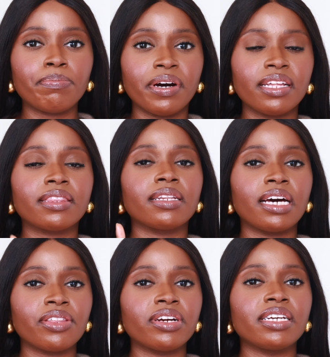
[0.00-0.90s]
but the
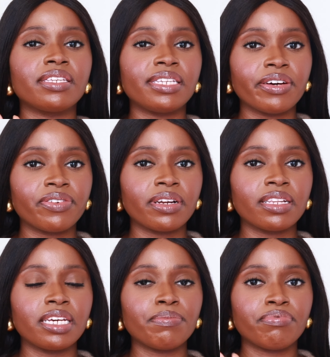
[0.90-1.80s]
leather is
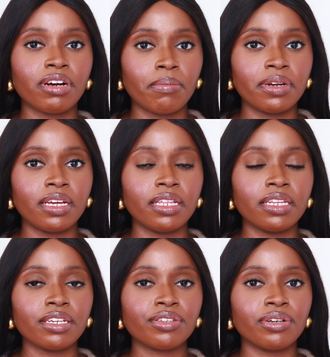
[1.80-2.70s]
definitely prominent in this.